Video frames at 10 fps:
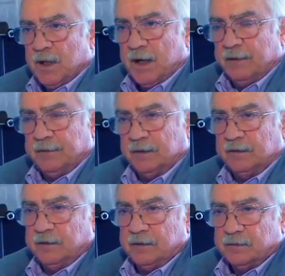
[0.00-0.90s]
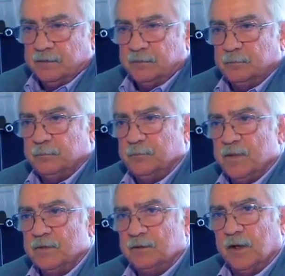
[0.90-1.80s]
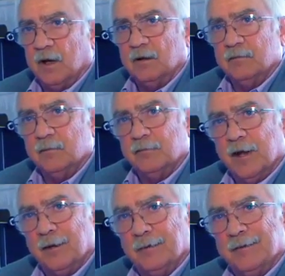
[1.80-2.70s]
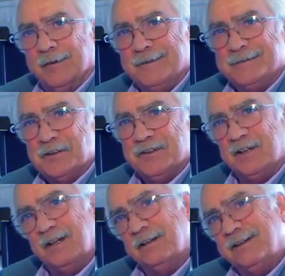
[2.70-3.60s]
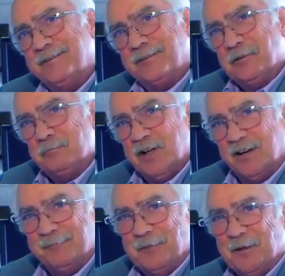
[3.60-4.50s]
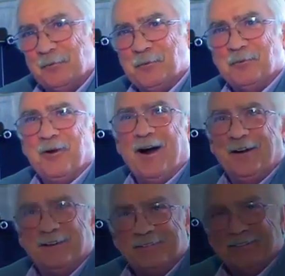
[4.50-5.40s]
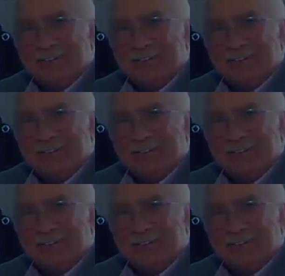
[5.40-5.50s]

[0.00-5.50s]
I think this is kind of a validation that at least sometimes I was right.